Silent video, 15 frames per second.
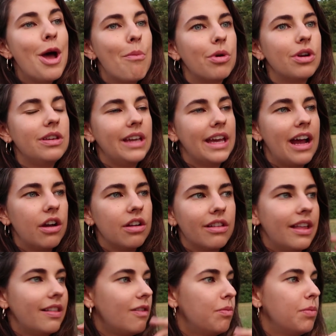but when you get out
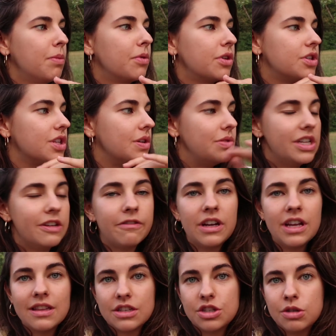you're like these people are so
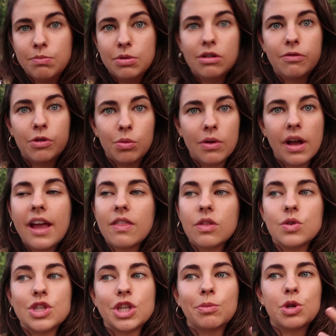different in such a beautiful way and
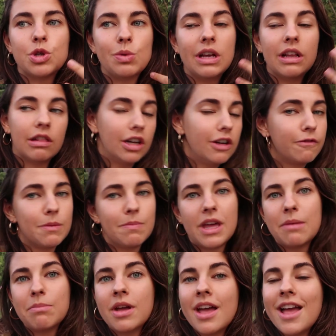there's so much we can learn from
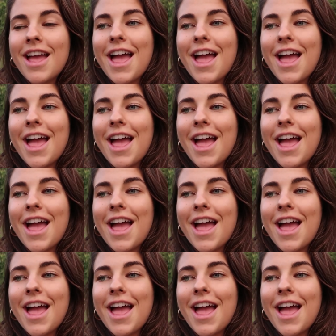them